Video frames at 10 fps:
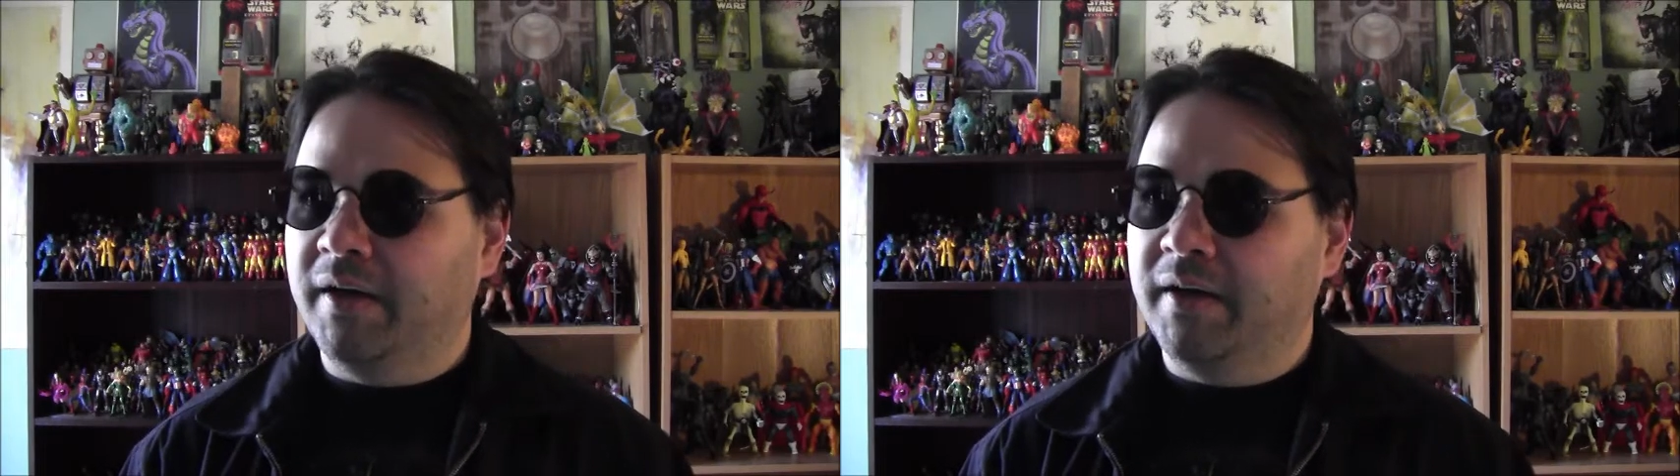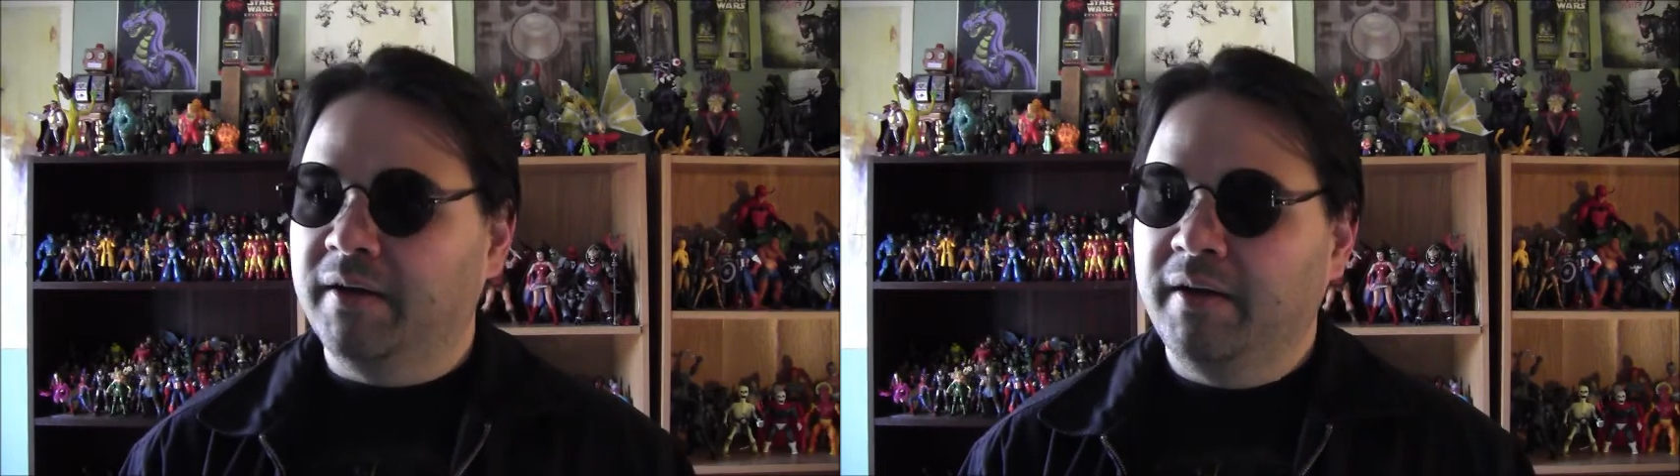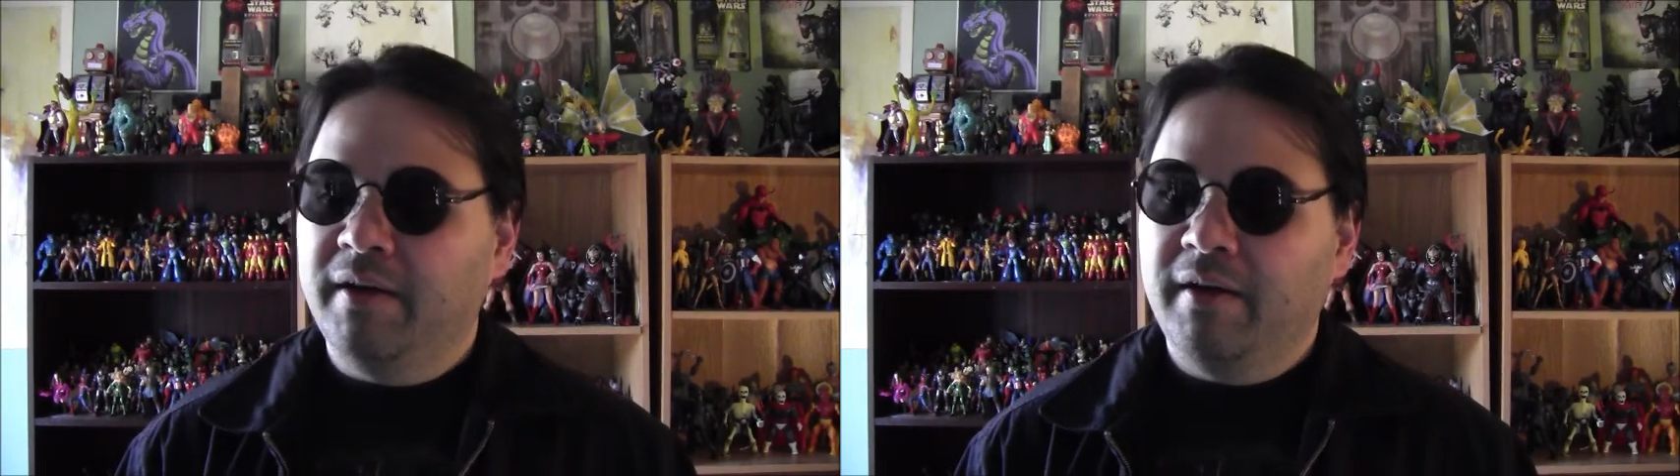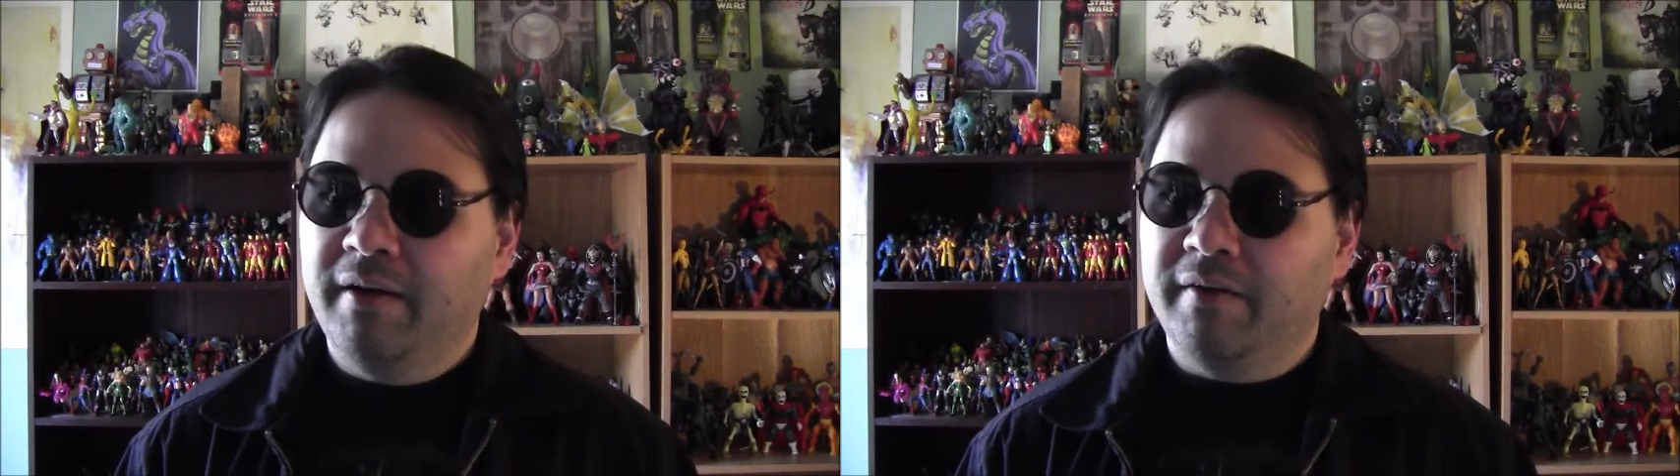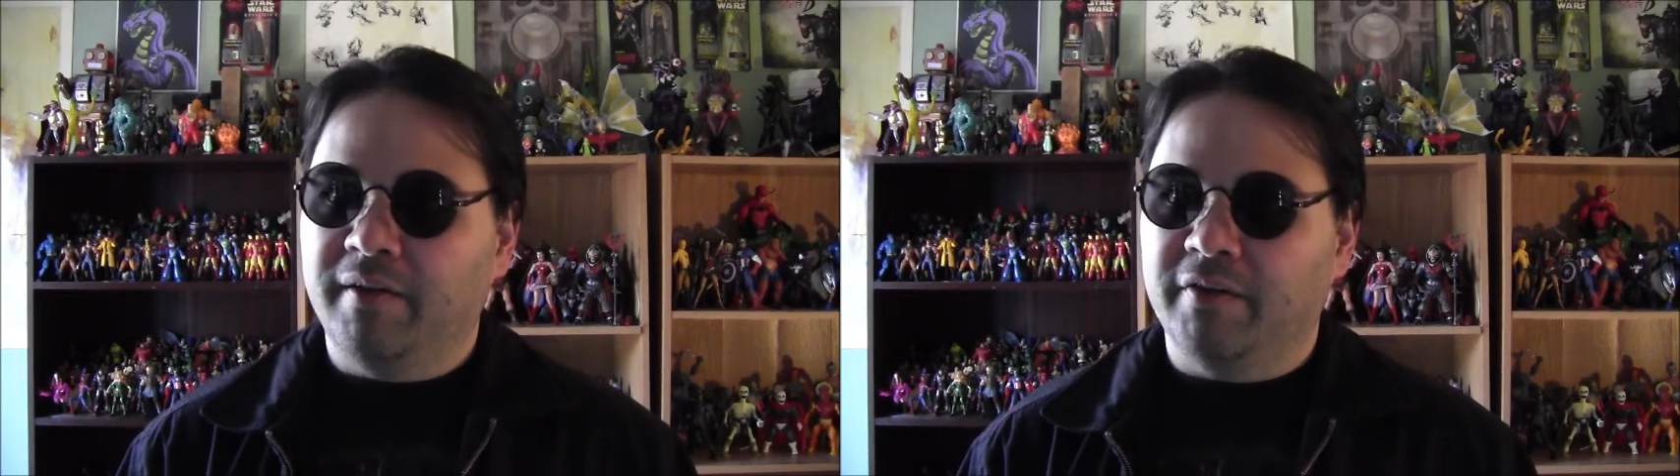Uh,
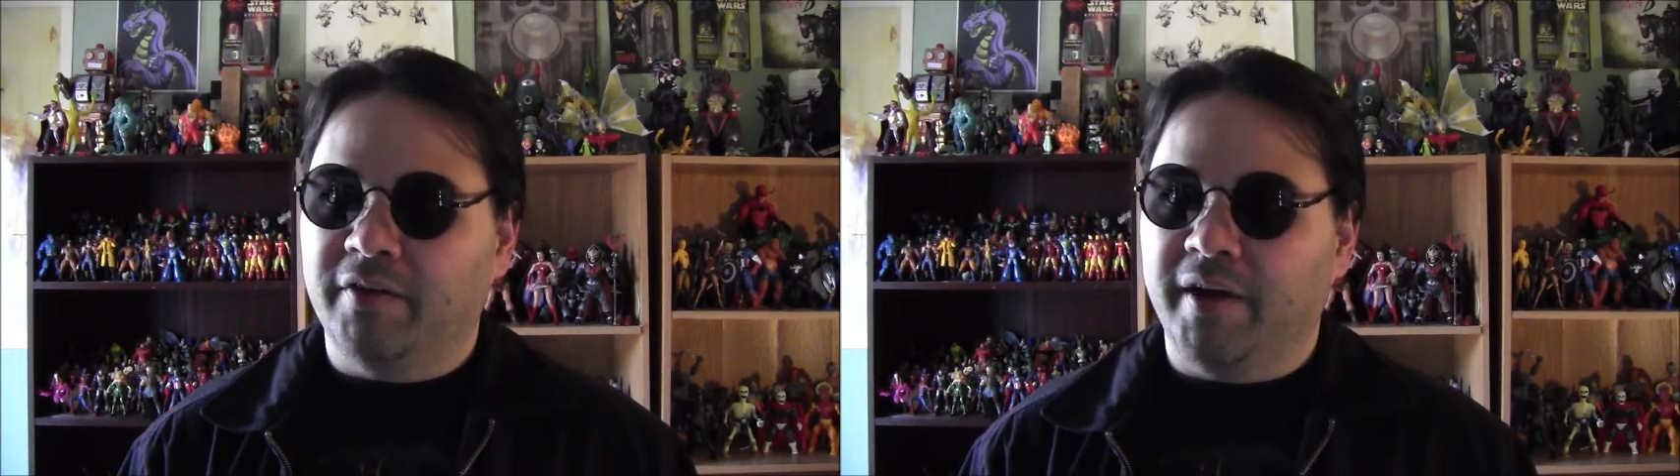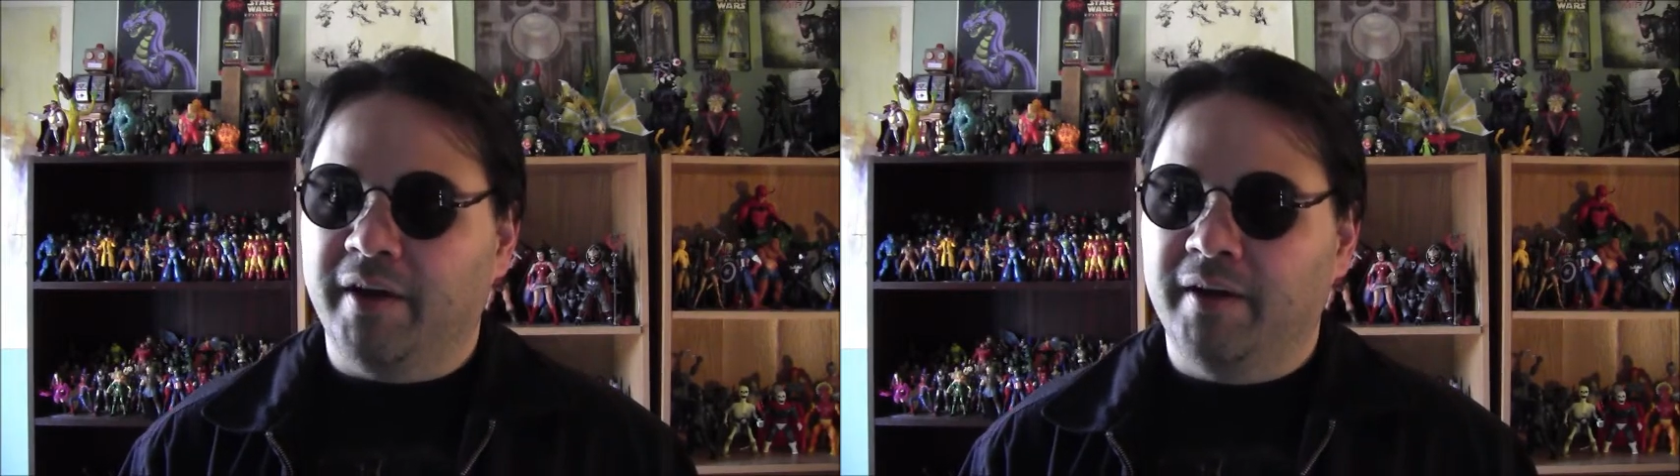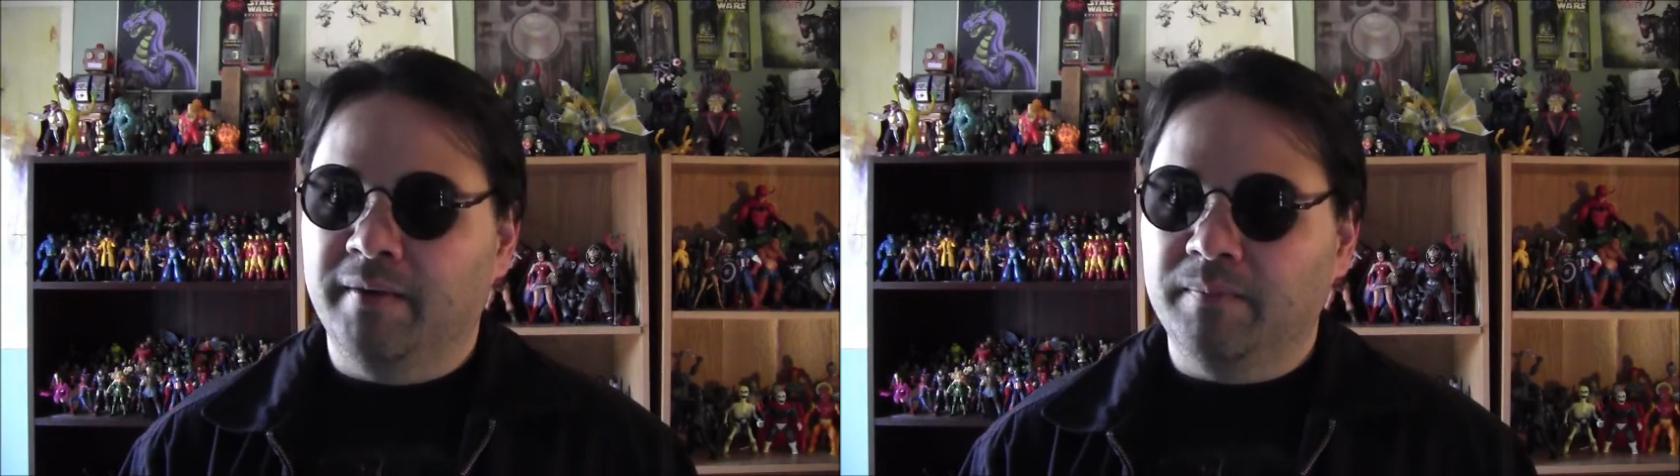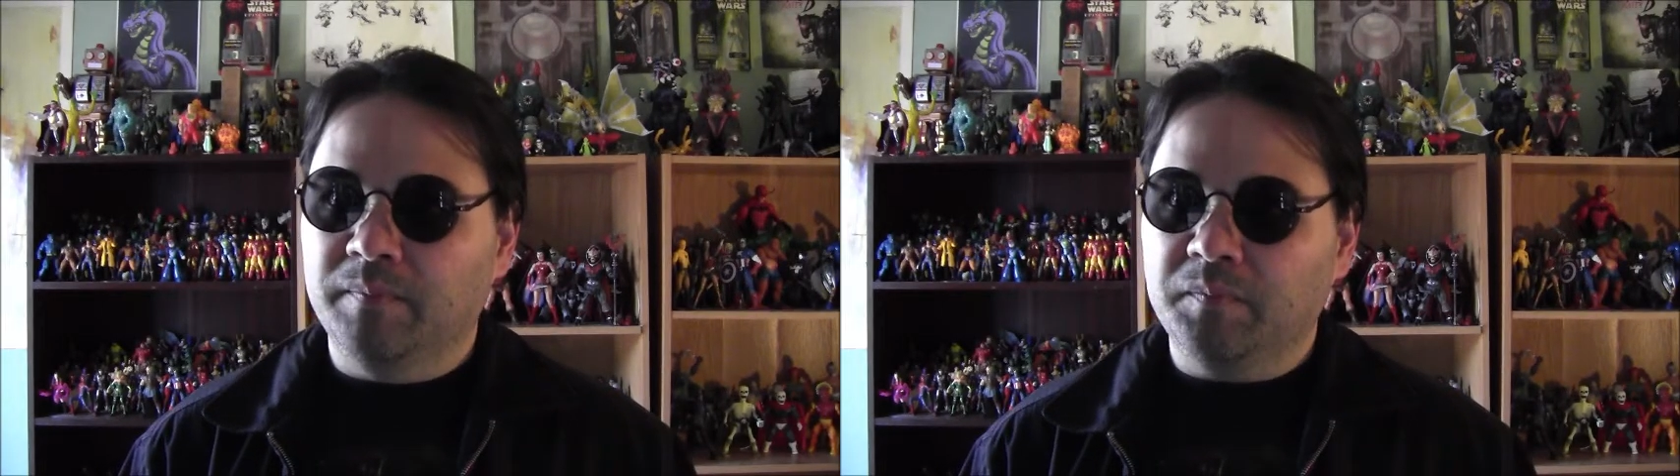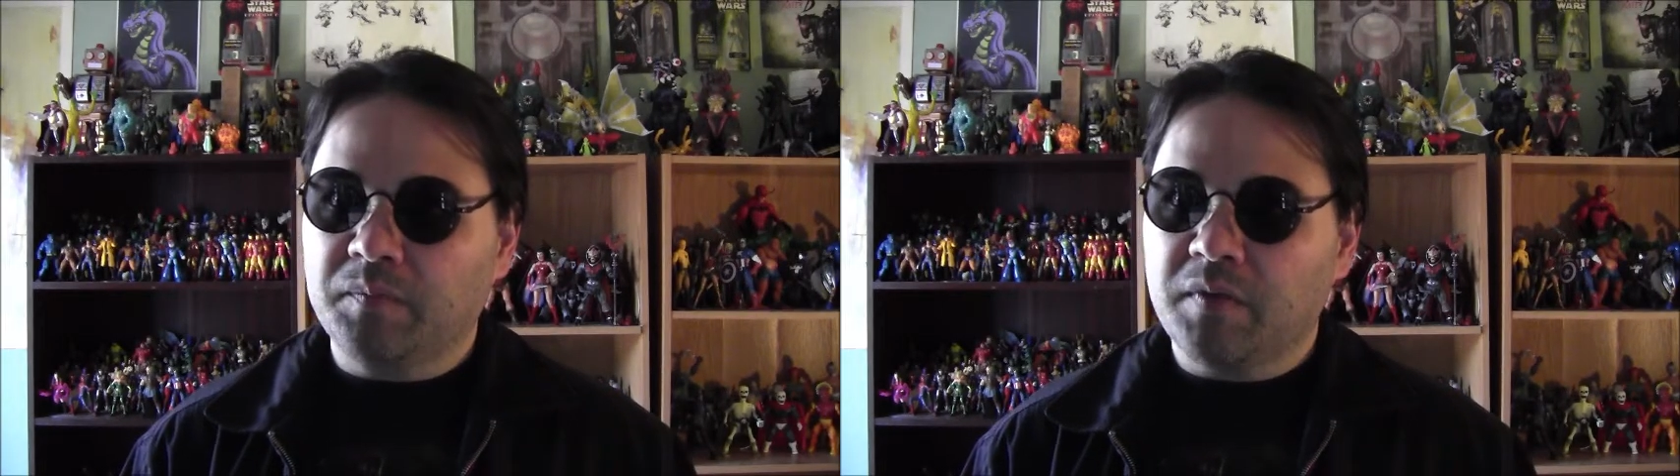things like
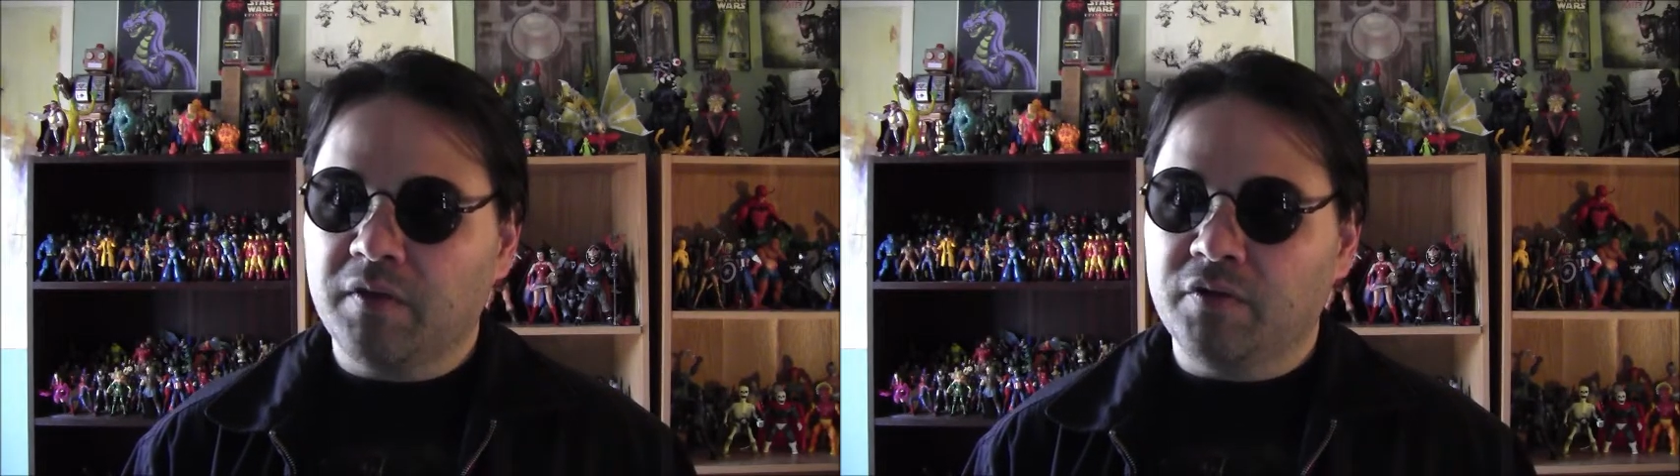um,